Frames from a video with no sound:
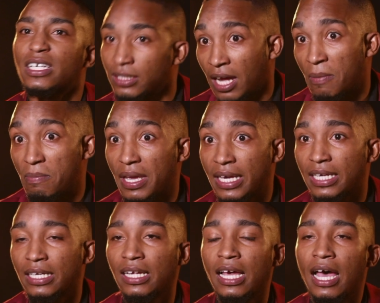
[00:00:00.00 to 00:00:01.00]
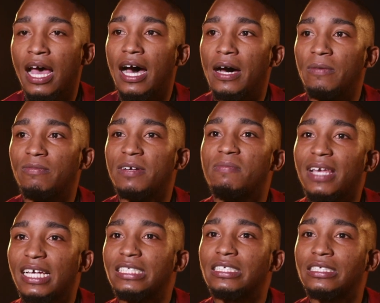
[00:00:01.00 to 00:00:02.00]
ook is daar Megan.
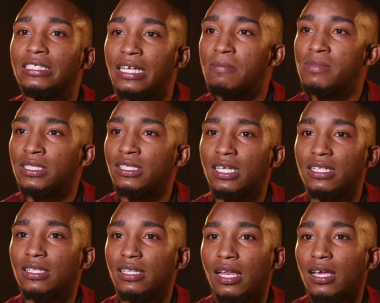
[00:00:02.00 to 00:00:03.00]
Want Megan se stem is net,